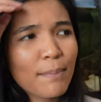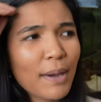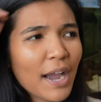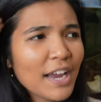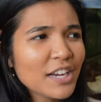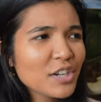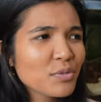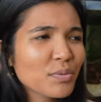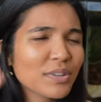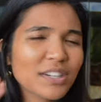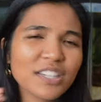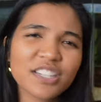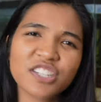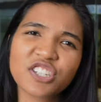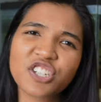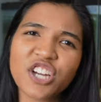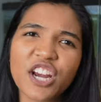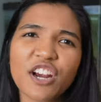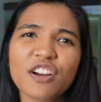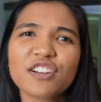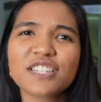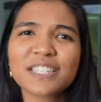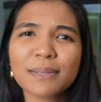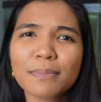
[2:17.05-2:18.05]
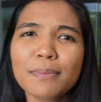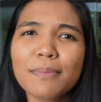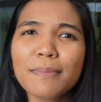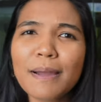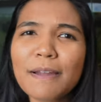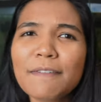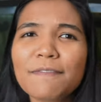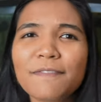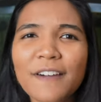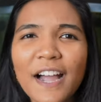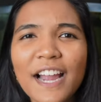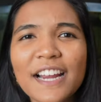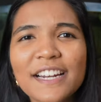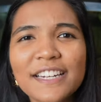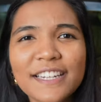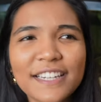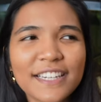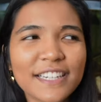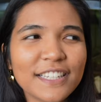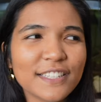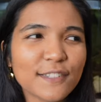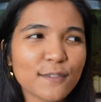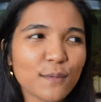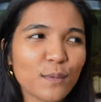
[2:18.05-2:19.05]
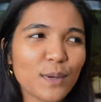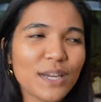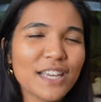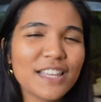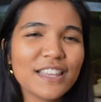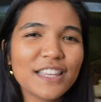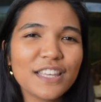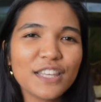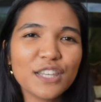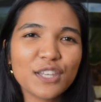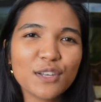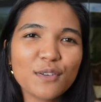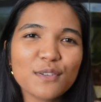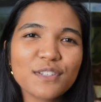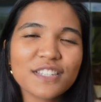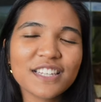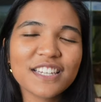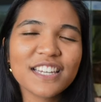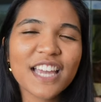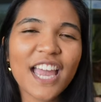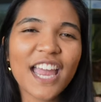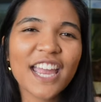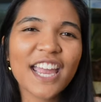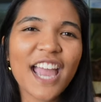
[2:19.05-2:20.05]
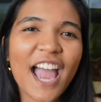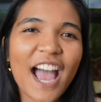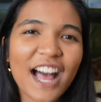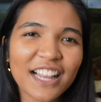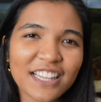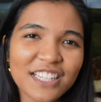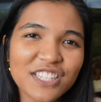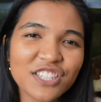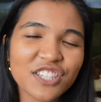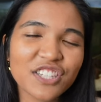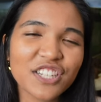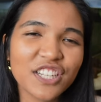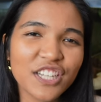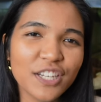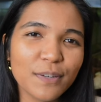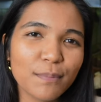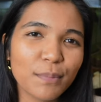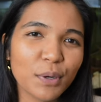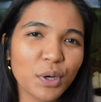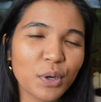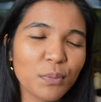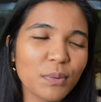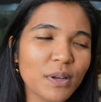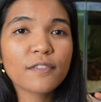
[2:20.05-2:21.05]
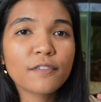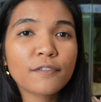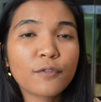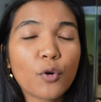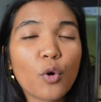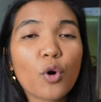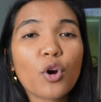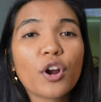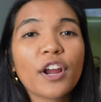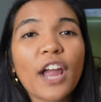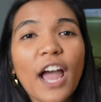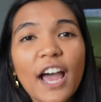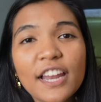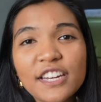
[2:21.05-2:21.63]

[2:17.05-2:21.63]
but I just want to share some of my findings with using a halogen heat bulb for